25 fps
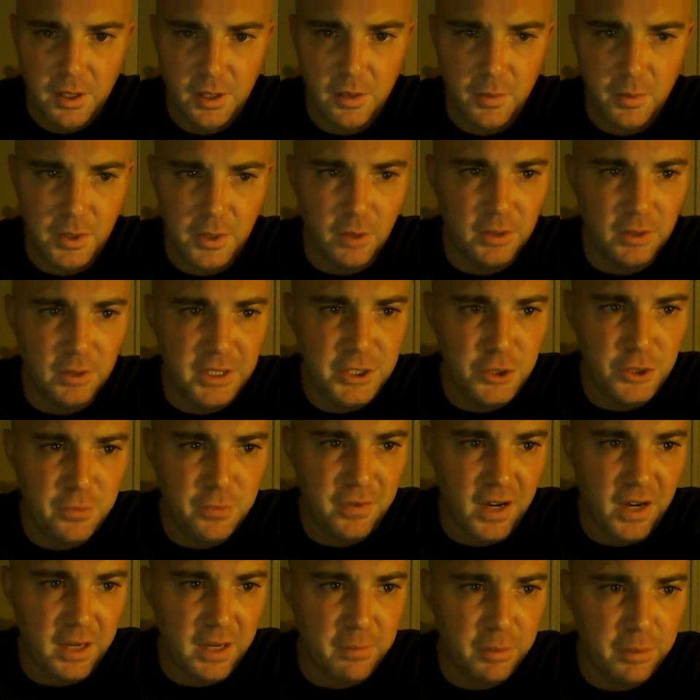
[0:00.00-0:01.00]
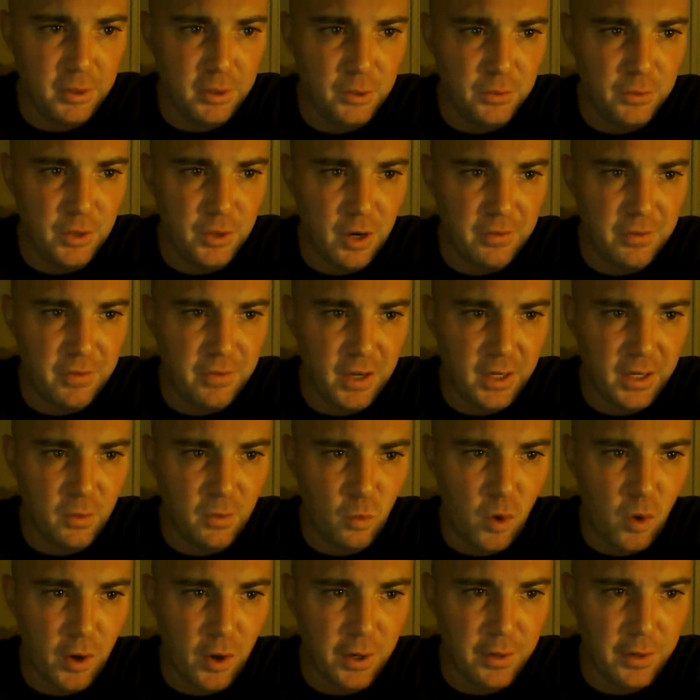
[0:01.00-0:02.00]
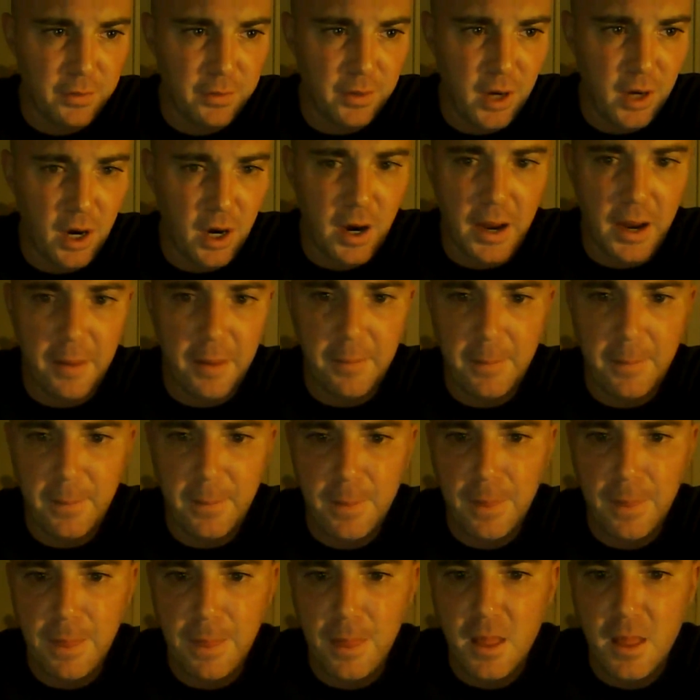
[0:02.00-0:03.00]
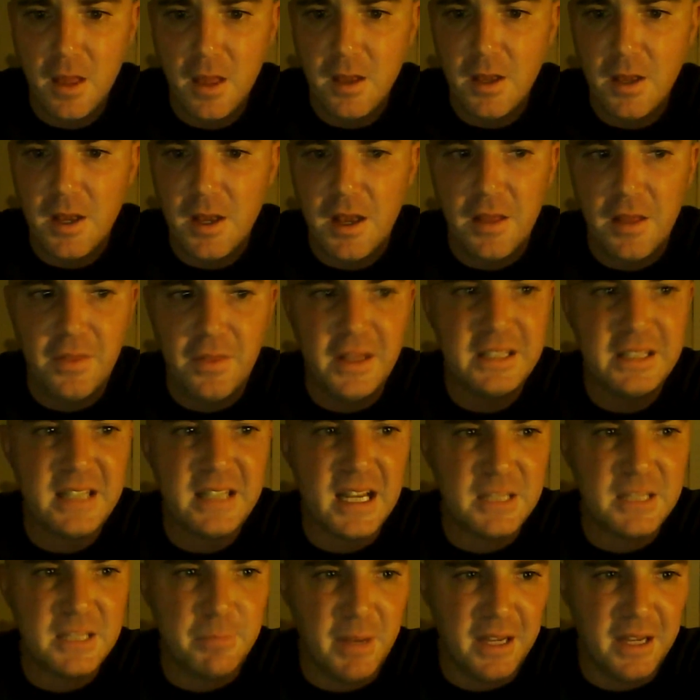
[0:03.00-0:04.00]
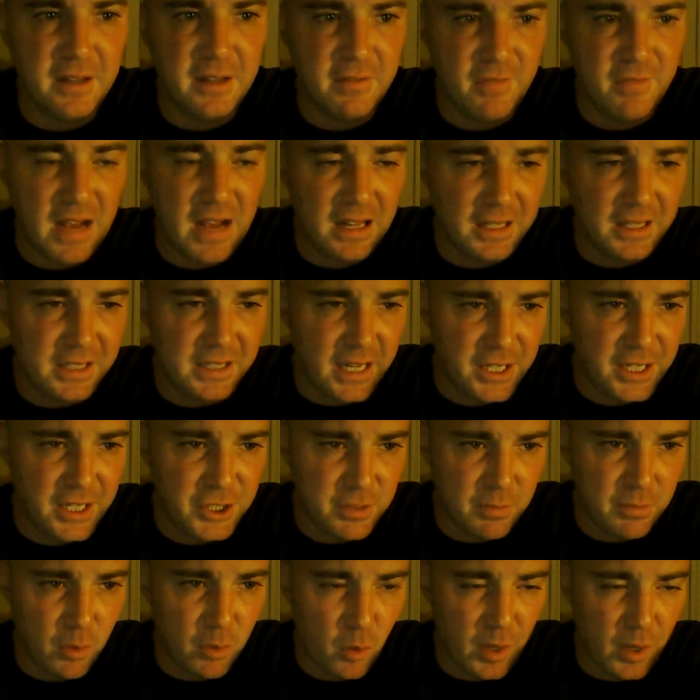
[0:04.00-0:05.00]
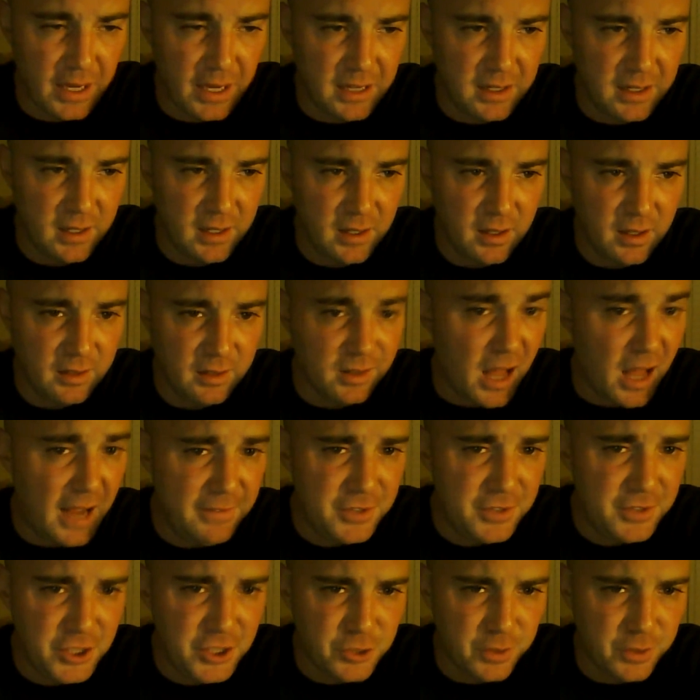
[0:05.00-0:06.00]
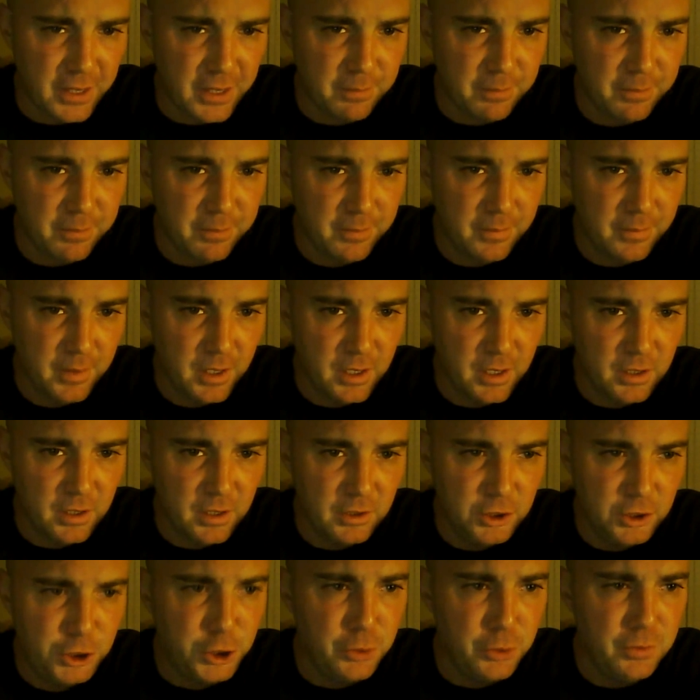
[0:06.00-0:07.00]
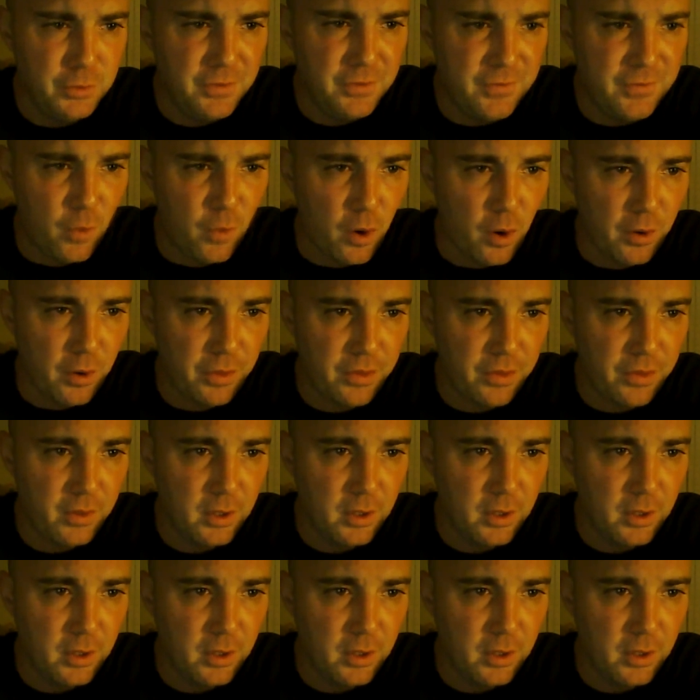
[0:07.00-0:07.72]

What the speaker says: we don't need you fucking polluting our fucking water. All right. This has been Validation Boy live stream, June 4th,